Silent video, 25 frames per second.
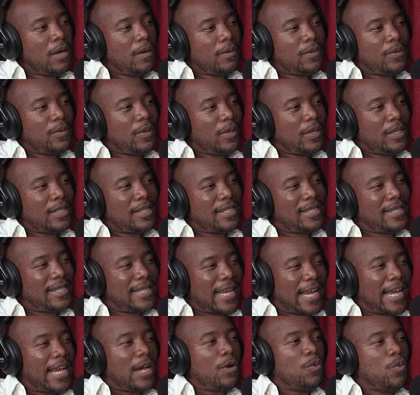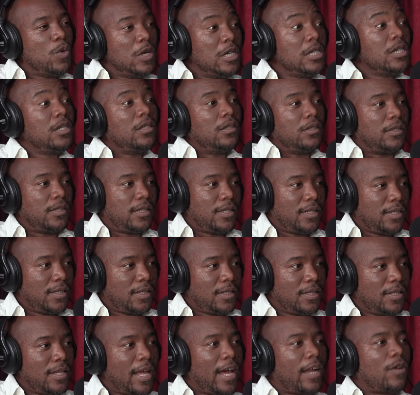sick a world
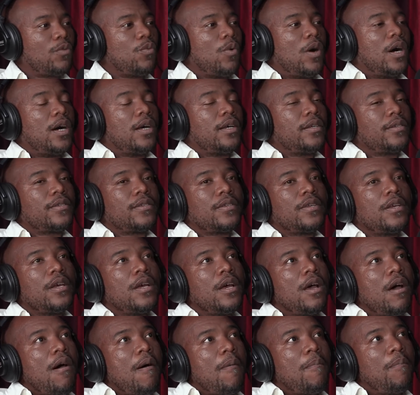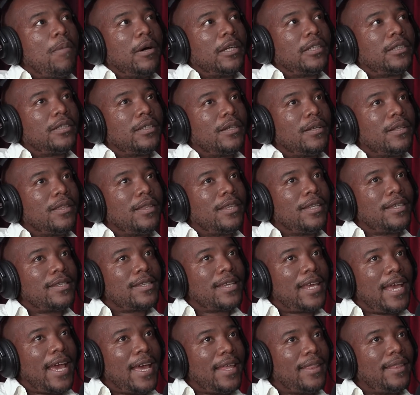that was. But this
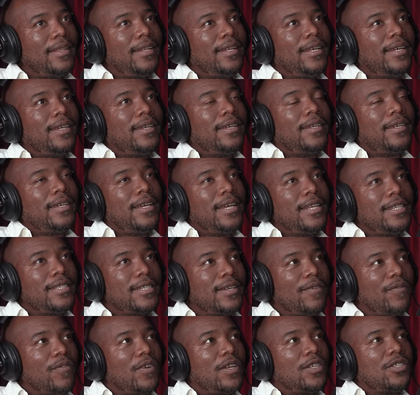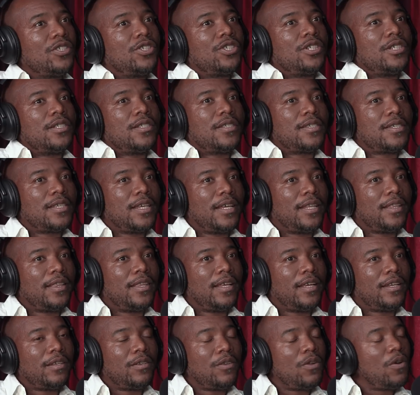Catholic intervention said
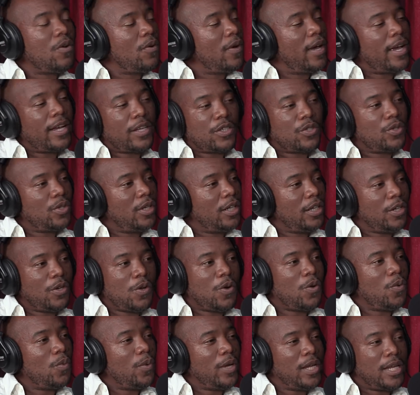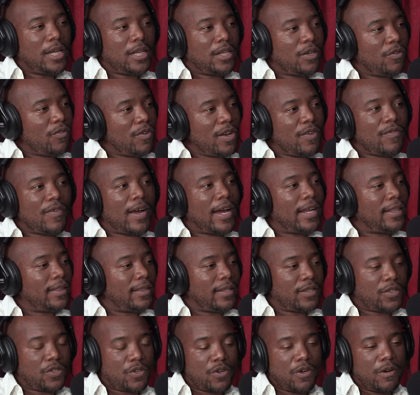that, no, we can rewrite
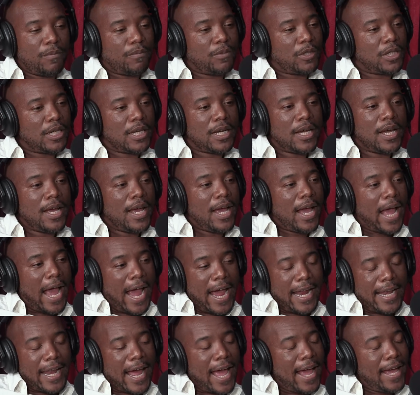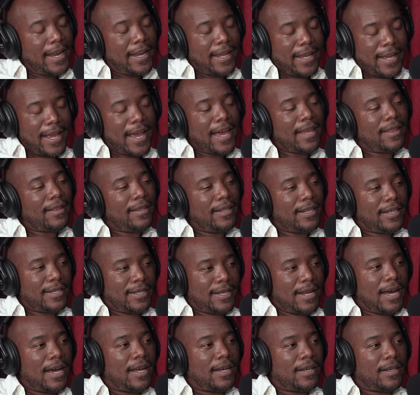the script. And I had a Catholic
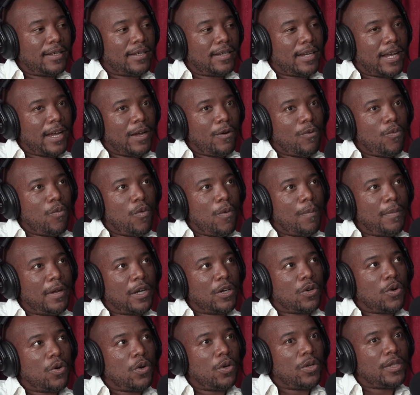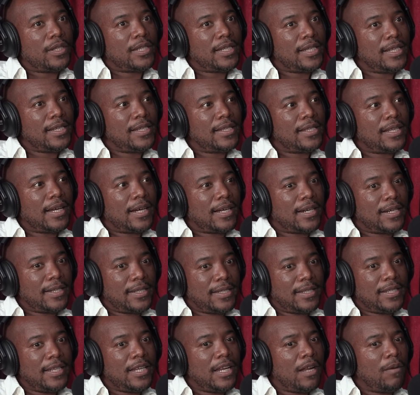nun, a woman called Sister
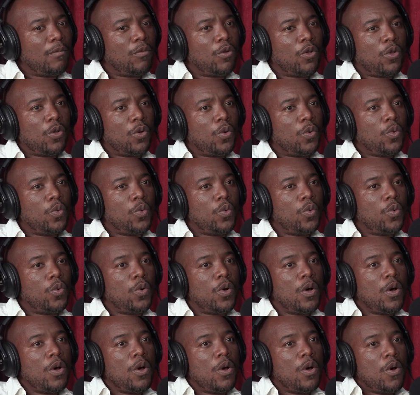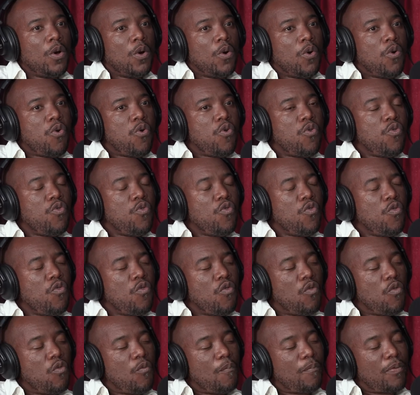Christina Mutlou,
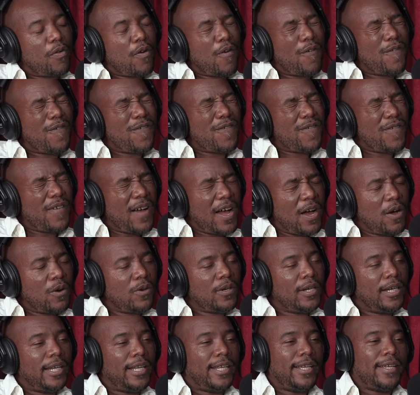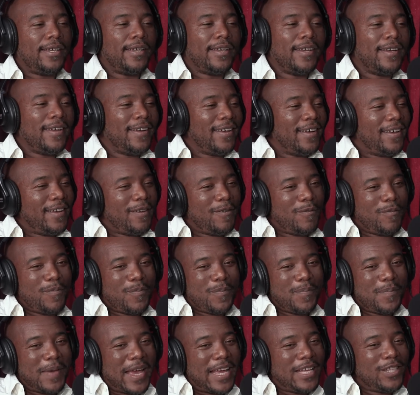who profoundly
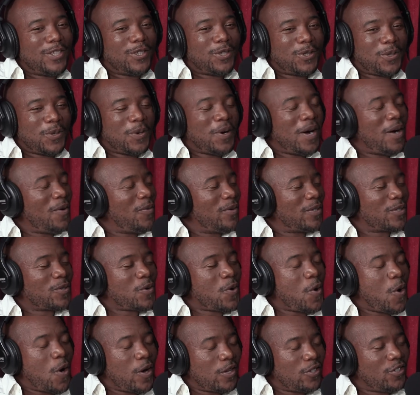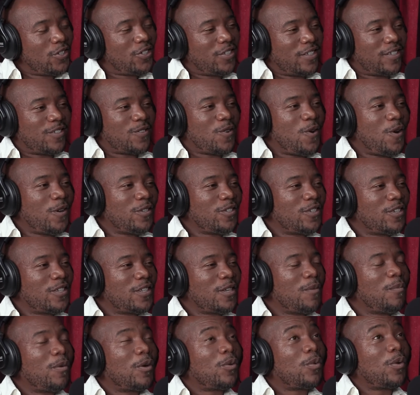made sure I was
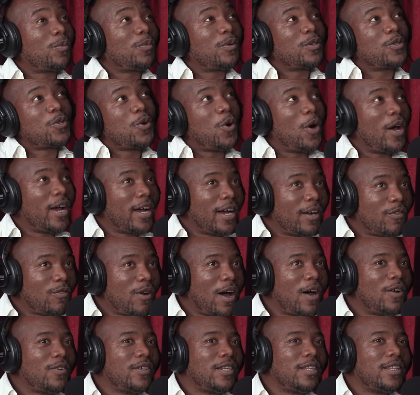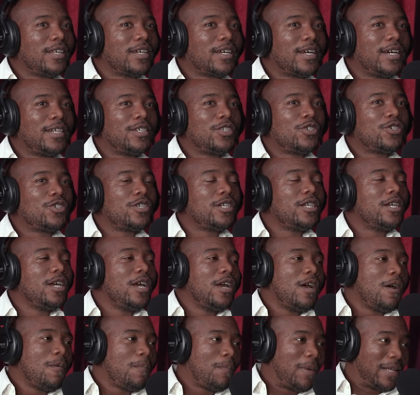conscious about what was going around in the country,
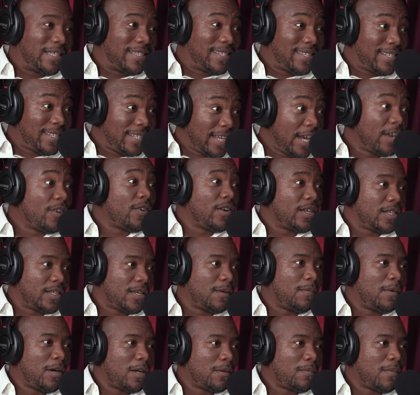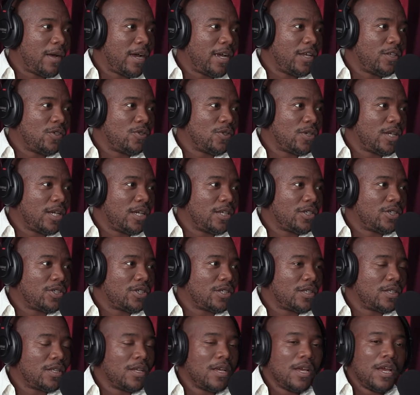but serious about my
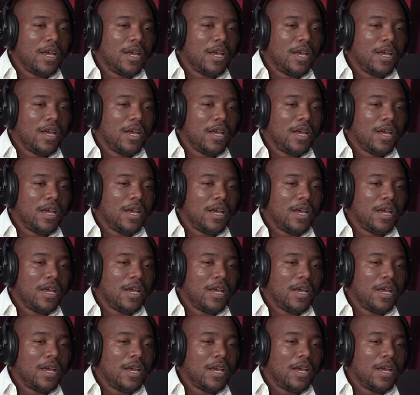education.